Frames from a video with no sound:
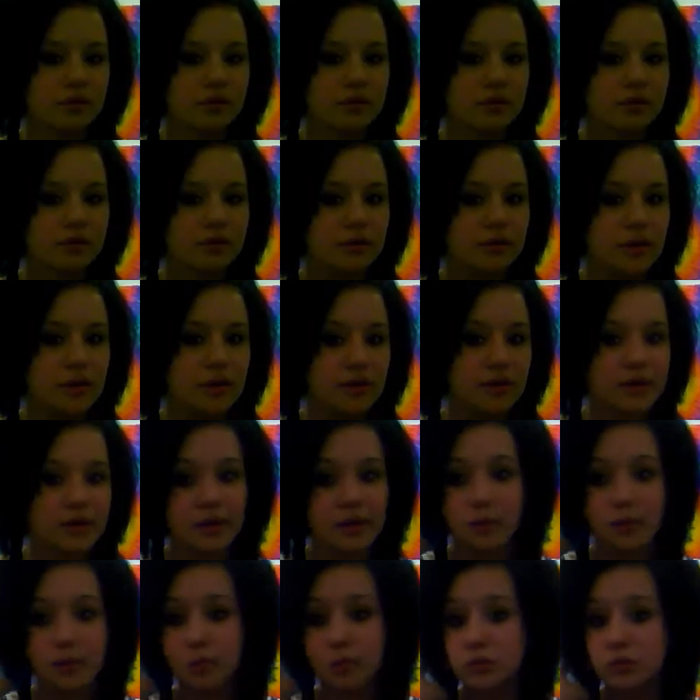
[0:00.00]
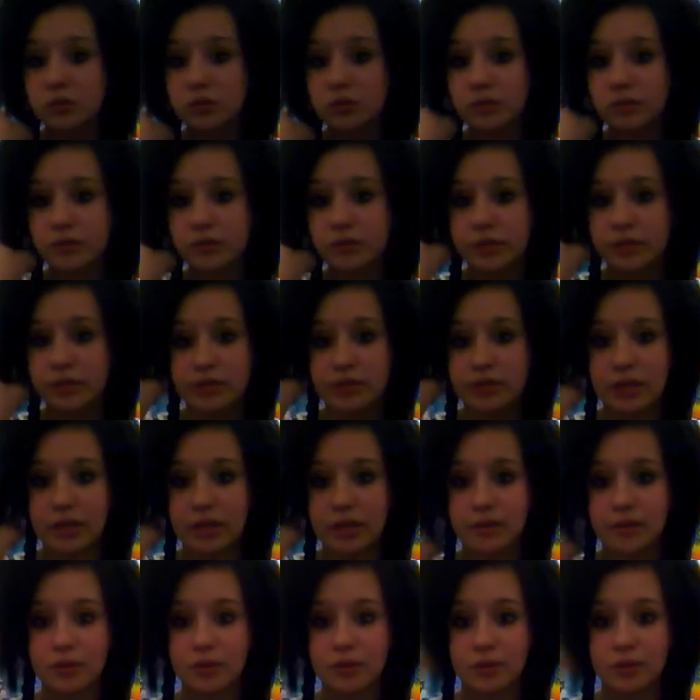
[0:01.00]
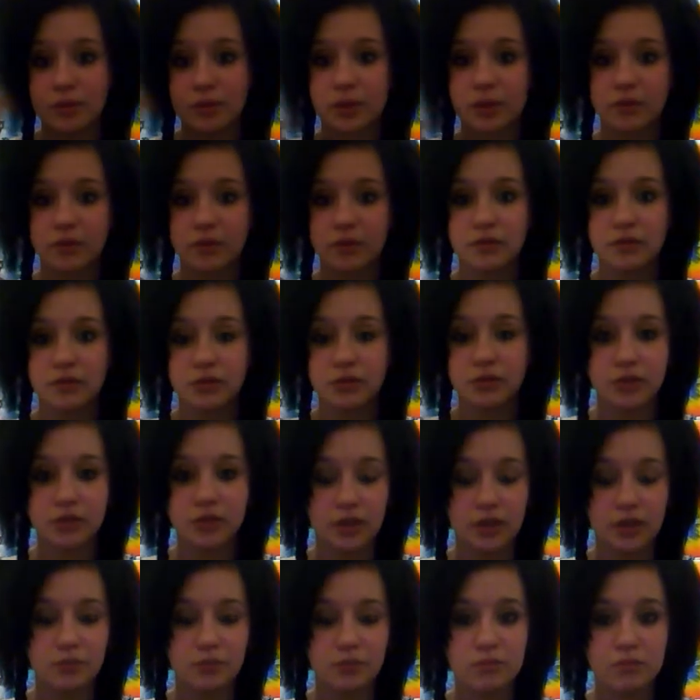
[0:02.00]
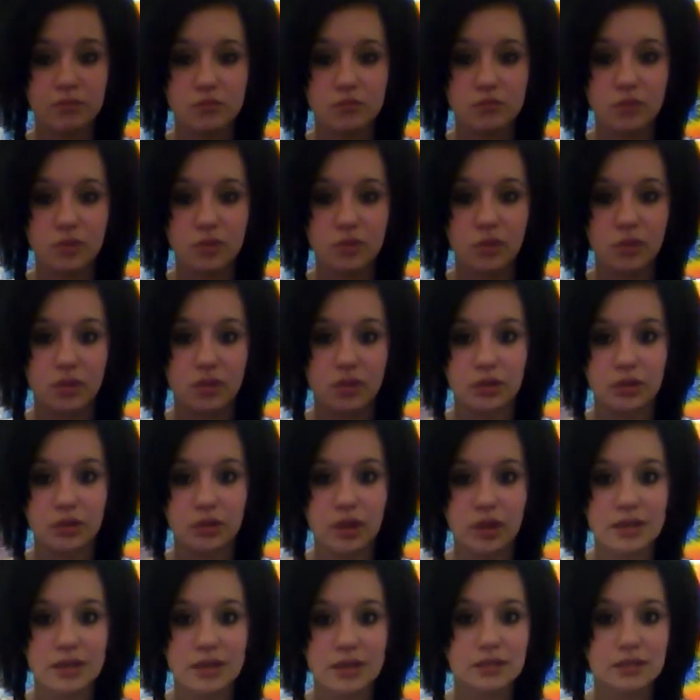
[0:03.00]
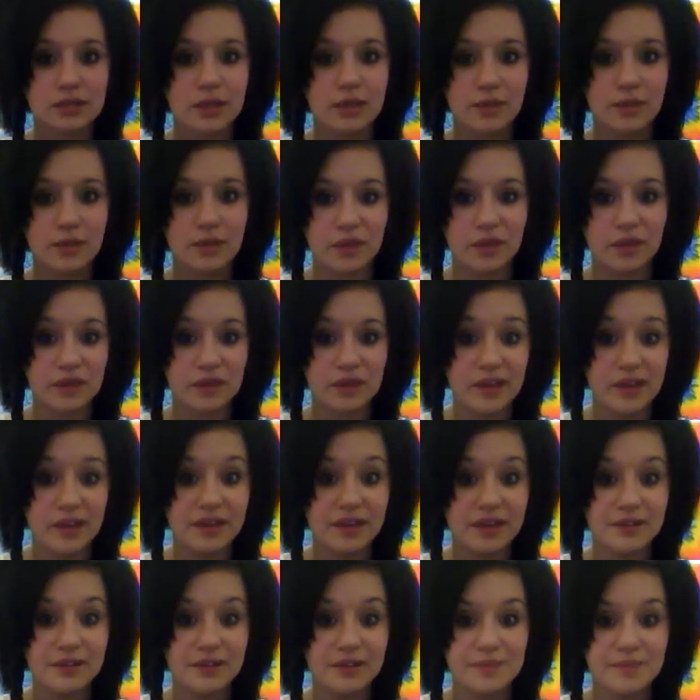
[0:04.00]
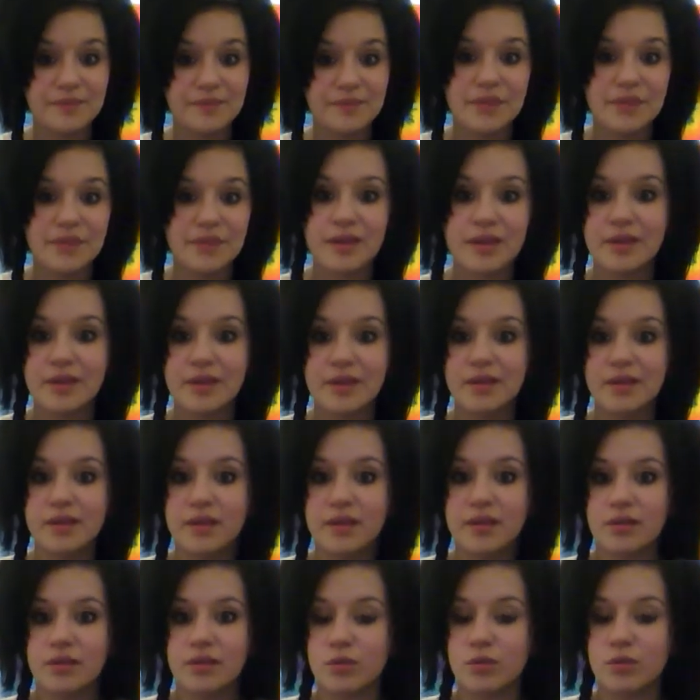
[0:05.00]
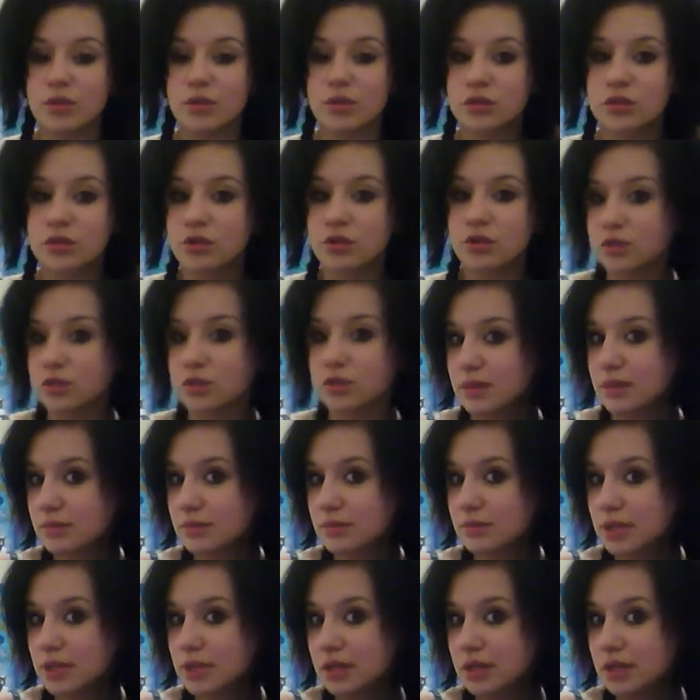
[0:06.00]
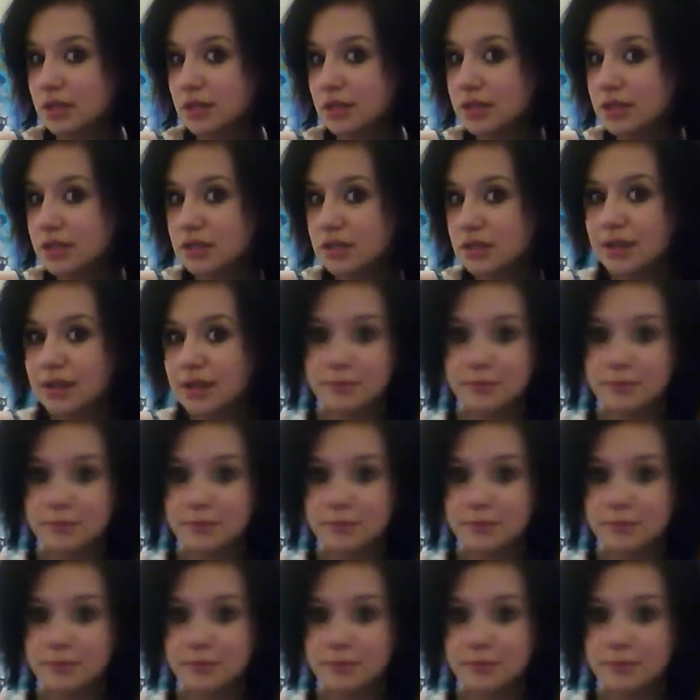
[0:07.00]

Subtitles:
Now that I'm almost done with this side, but we're not actually done, you'll learn the last step at the end. We're just going to do the same thing to this side.